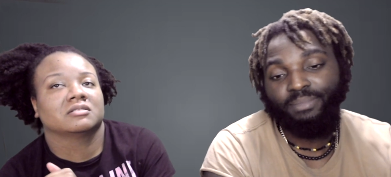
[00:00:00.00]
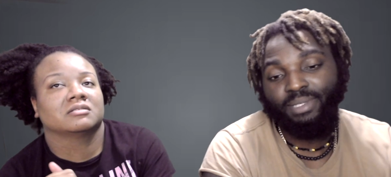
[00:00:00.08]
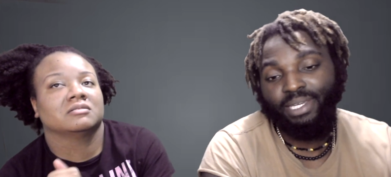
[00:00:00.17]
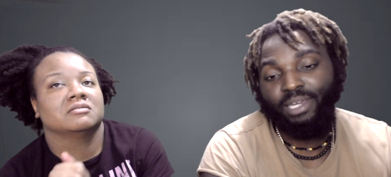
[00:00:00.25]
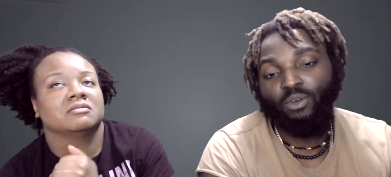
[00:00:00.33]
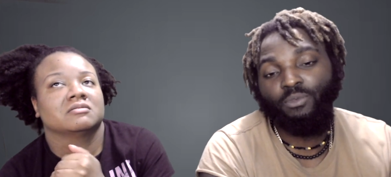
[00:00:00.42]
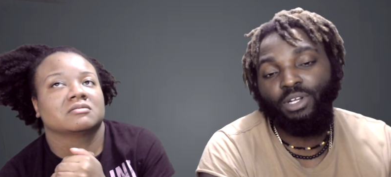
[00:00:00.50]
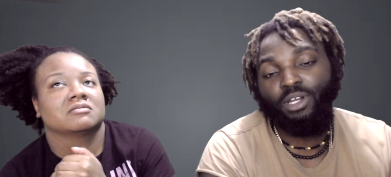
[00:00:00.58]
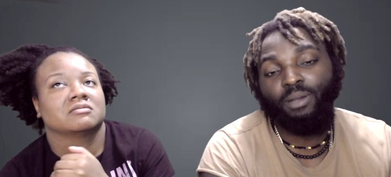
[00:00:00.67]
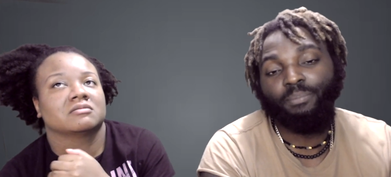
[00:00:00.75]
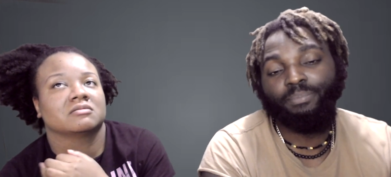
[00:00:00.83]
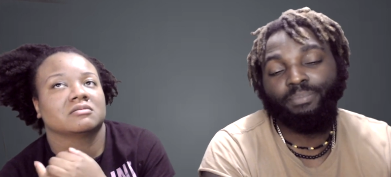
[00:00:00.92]
Speaker 1: get over the
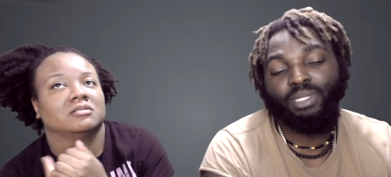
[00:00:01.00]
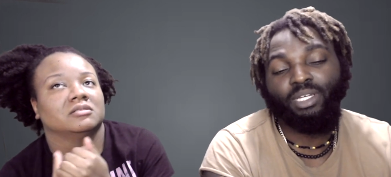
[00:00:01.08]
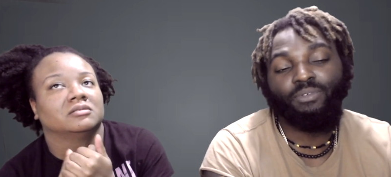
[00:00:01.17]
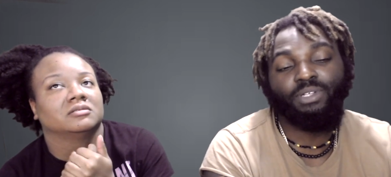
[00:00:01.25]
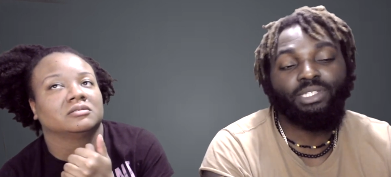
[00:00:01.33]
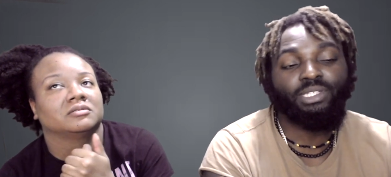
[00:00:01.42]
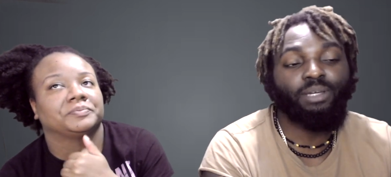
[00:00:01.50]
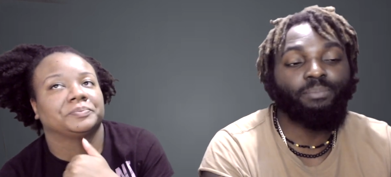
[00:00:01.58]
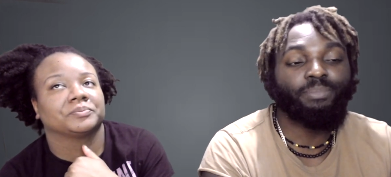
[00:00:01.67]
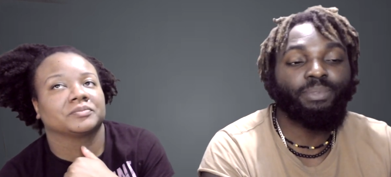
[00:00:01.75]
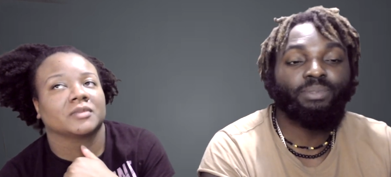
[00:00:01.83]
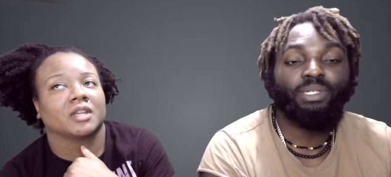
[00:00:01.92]
hump. Get over the slump.
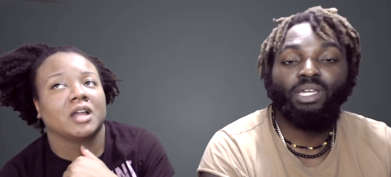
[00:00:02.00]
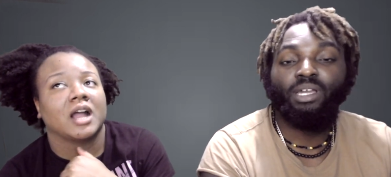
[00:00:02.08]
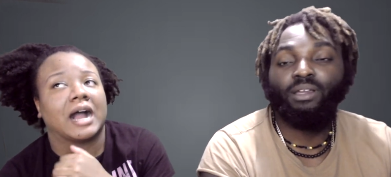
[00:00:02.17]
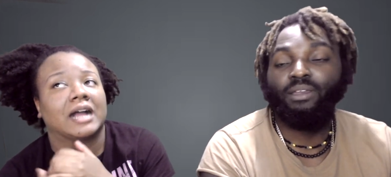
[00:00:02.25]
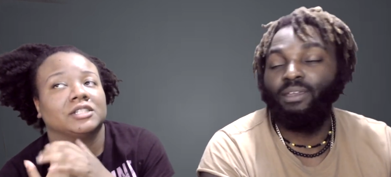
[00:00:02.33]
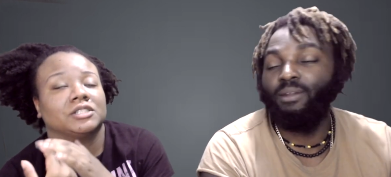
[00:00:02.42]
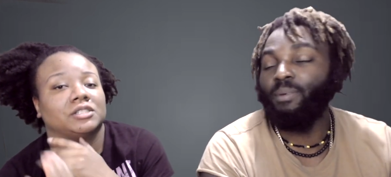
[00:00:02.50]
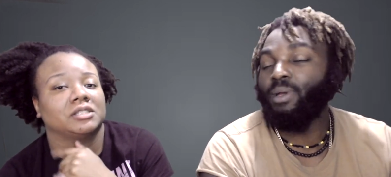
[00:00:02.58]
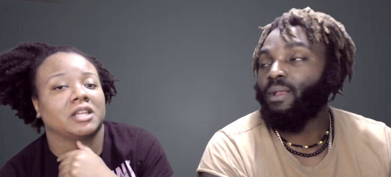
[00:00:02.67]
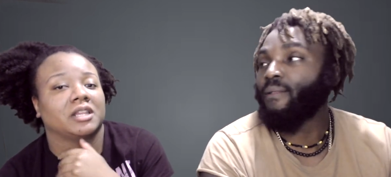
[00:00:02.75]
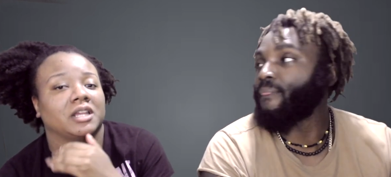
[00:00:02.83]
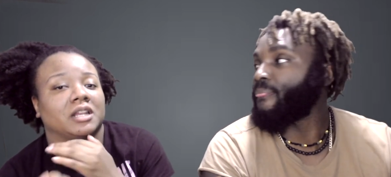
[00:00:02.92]
I you just
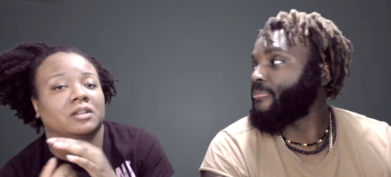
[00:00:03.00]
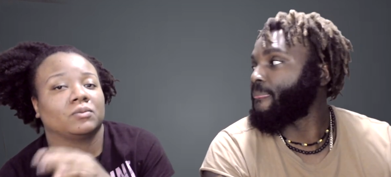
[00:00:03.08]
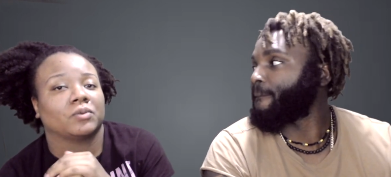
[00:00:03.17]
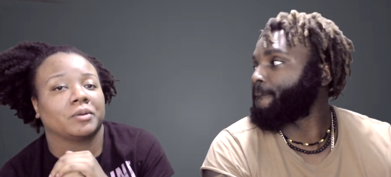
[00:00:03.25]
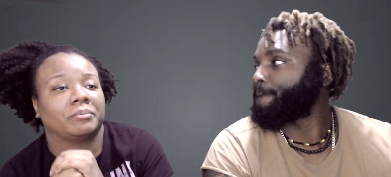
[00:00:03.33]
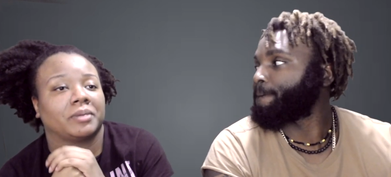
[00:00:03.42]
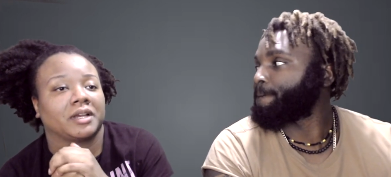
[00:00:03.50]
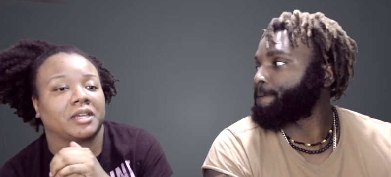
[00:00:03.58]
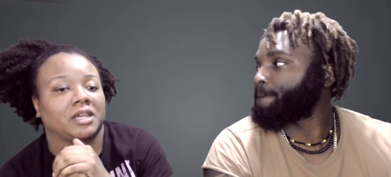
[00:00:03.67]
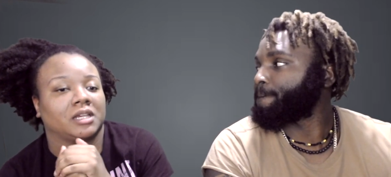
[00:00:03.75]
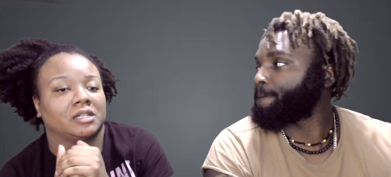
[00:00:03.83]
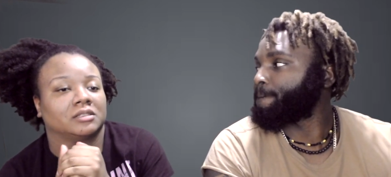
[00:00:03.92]
and
Speaker 2: then with
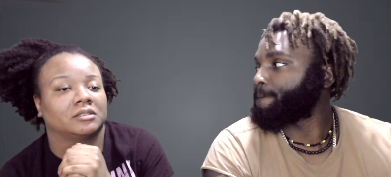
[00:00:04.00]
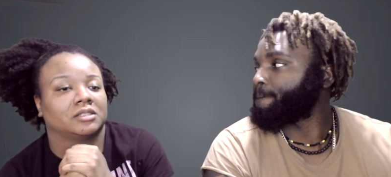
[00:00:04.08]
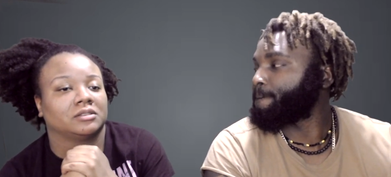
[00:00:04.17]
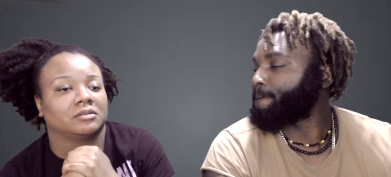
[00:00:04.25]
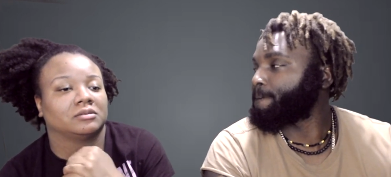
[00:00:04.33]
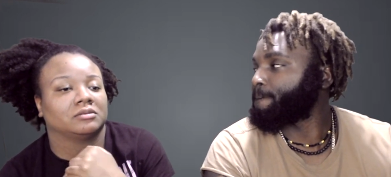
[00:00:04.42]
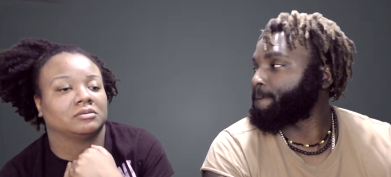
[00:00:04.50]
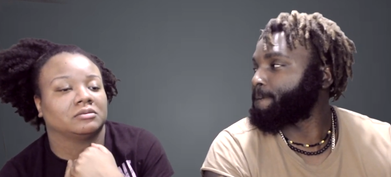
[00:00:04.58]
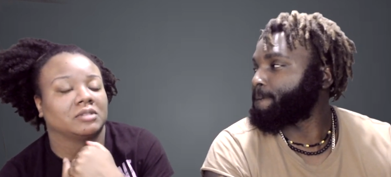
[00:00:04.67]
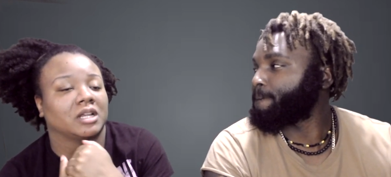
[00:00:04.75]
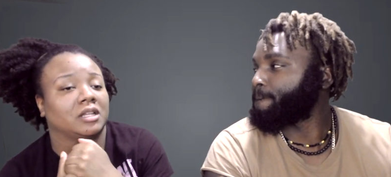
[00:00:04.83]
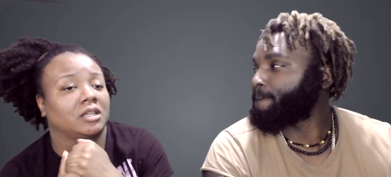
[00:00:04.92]
Bucky. To,
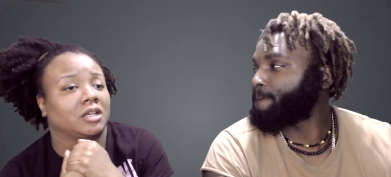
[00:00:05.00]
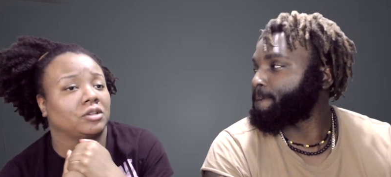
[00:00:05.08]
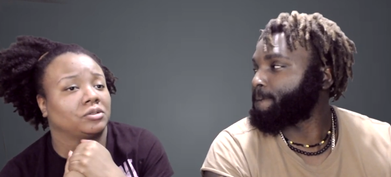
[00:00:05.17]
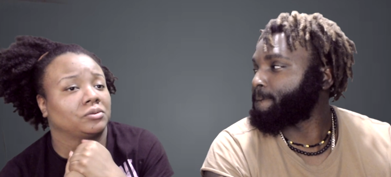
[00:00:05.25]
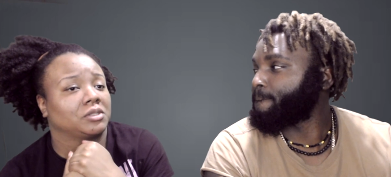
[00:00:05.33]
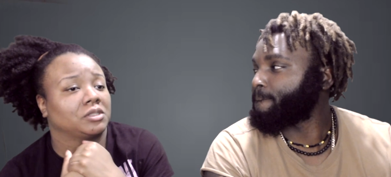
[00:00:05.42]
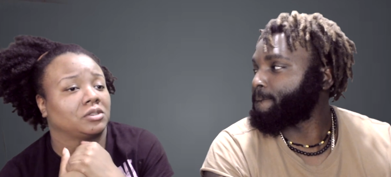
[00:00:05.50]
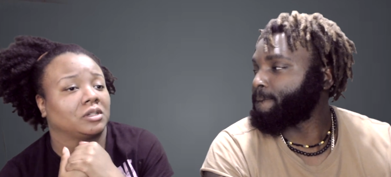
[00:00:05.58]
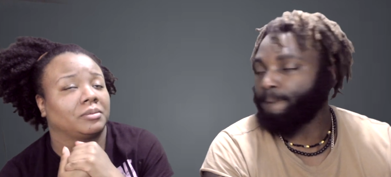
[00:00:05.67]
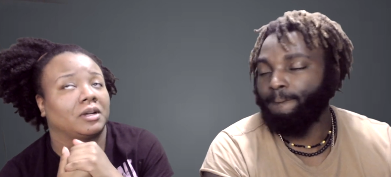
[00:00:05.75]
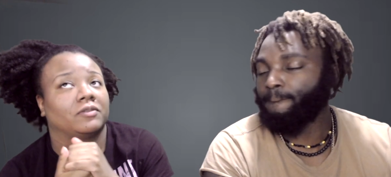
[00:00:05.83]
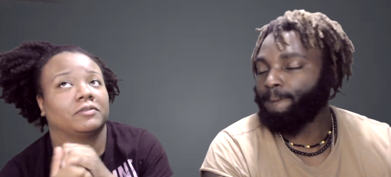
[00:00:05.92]
anything else you want to talk
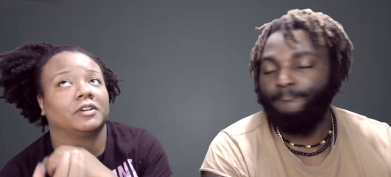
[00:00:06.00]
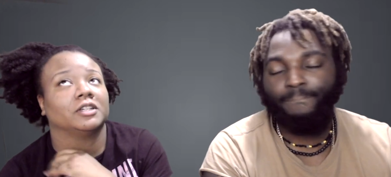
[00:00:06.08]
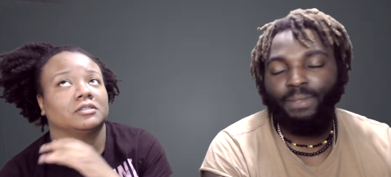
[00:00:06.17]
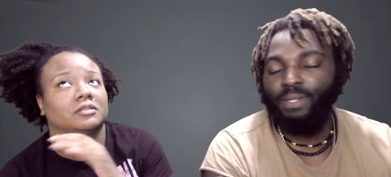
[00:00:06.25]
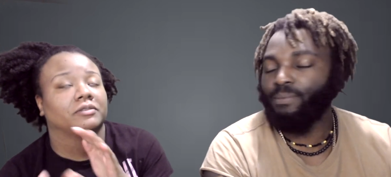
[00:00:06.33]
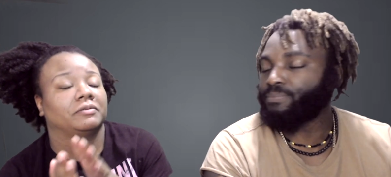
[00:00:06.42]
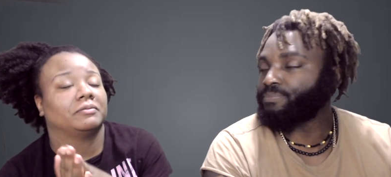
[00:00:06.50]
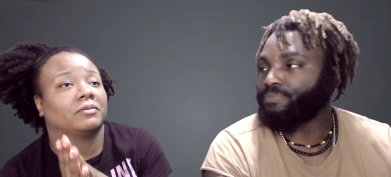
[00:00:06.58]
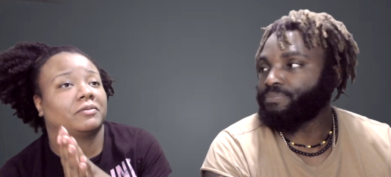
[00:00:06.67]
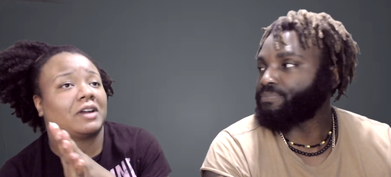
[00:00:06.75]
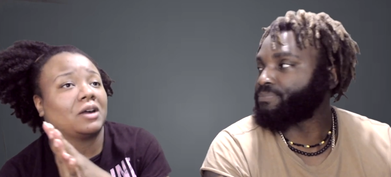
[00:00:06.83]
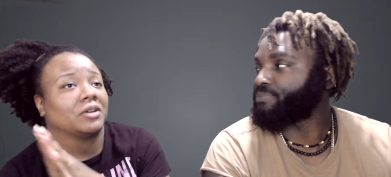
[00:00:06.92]
about? First, no.
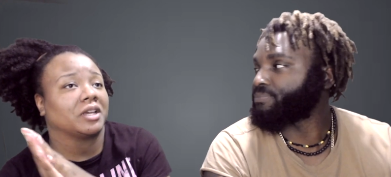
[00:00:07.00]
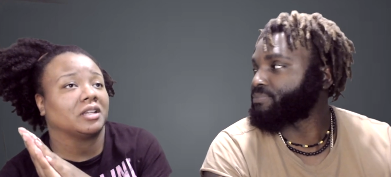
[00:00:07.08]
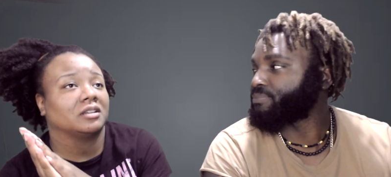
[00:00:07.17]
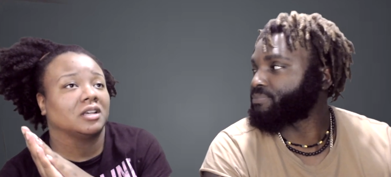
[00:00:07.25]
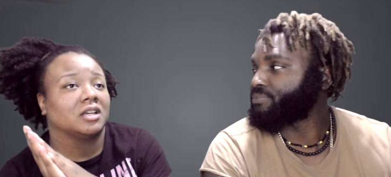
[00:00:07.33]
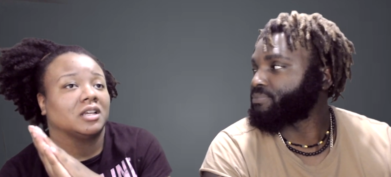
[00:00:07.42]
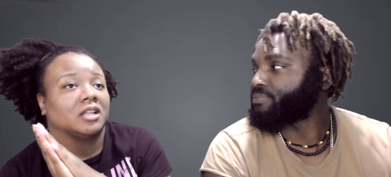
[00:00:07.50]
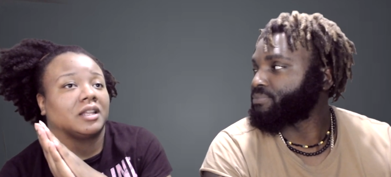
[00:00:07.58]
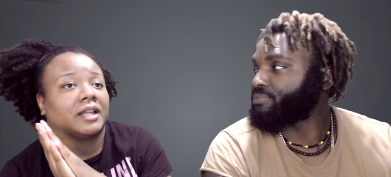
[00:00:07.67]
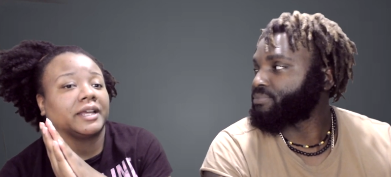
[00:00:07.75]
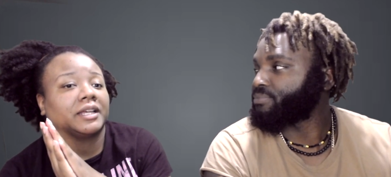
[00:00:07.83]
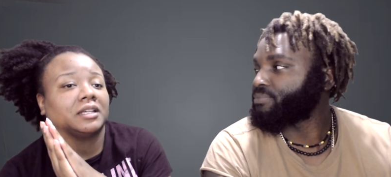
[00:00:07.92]
Falcon,
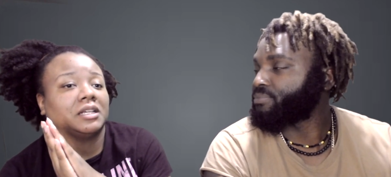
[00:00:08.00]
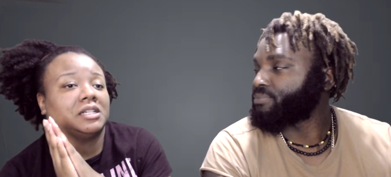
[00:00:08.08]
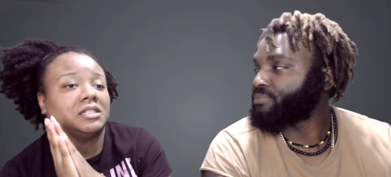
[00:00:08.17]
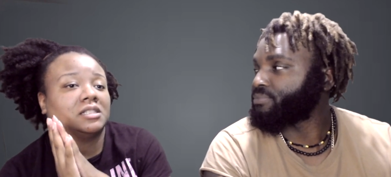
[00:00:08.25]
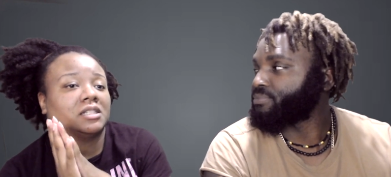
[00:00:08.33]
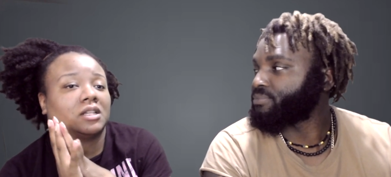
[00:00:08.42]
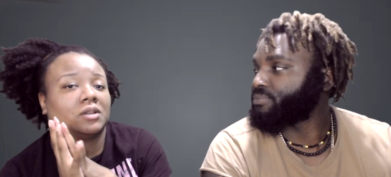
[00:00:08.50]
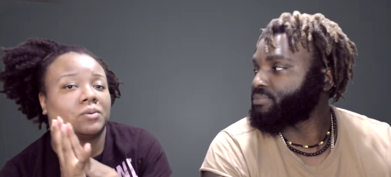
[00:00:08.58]
like he's dealing